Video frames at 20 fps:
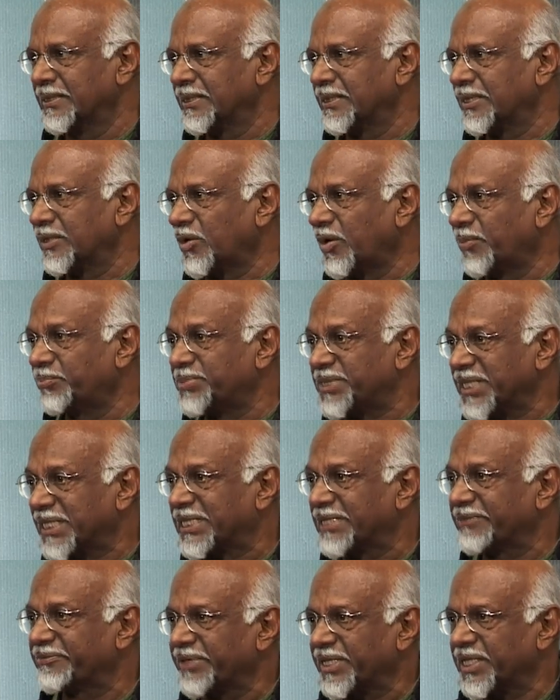that
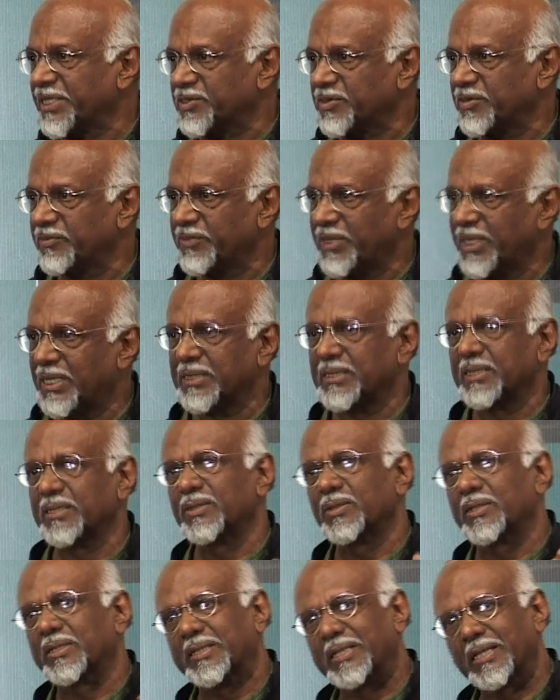objectification of art,
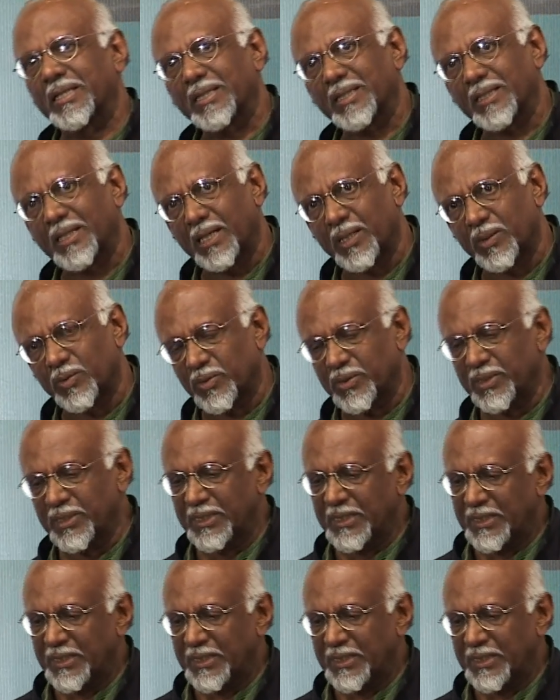and take it out.